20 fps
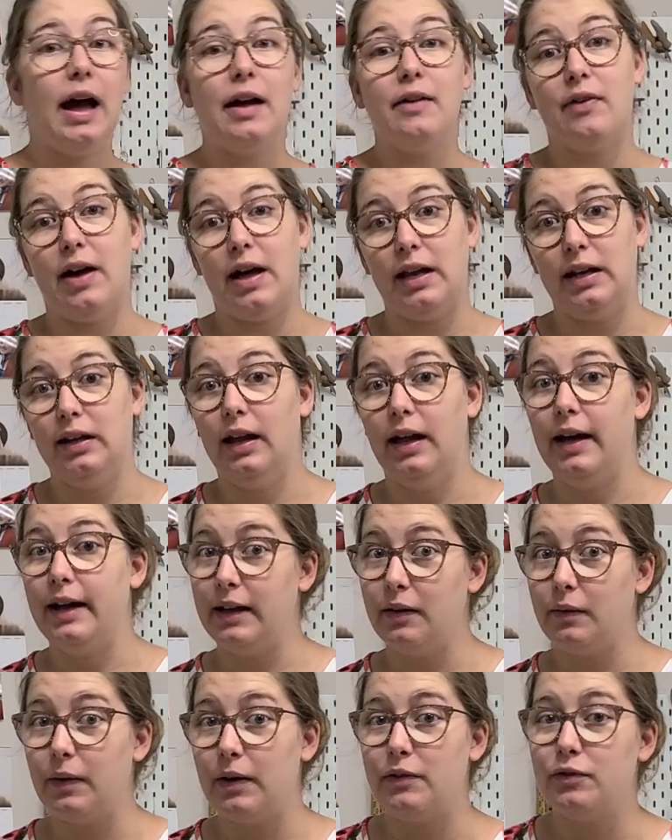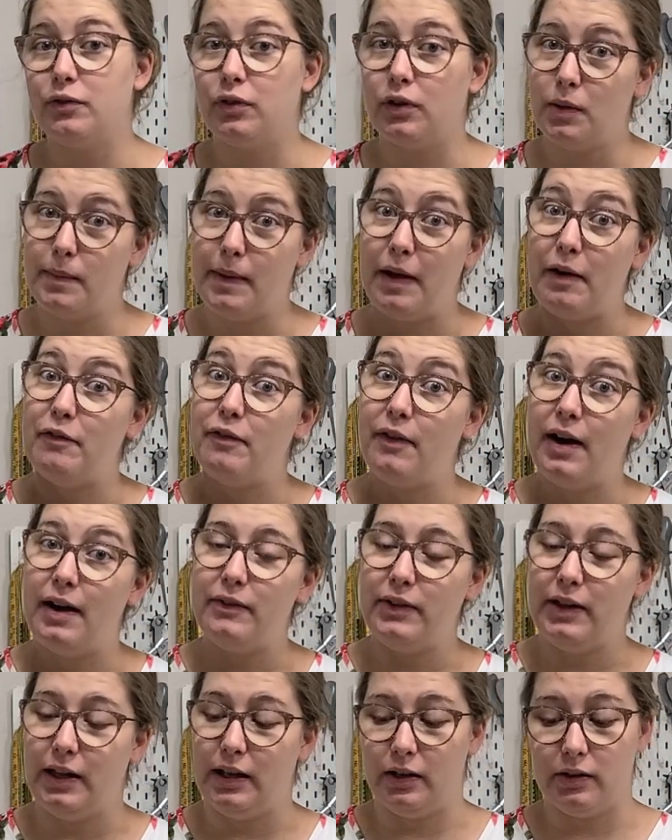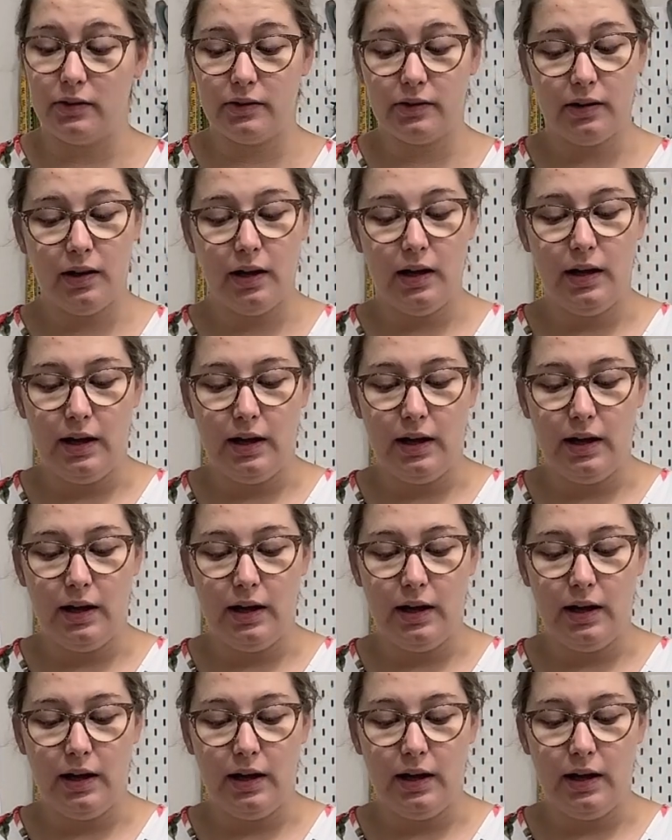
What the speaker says: I've had lying around for about 5 years.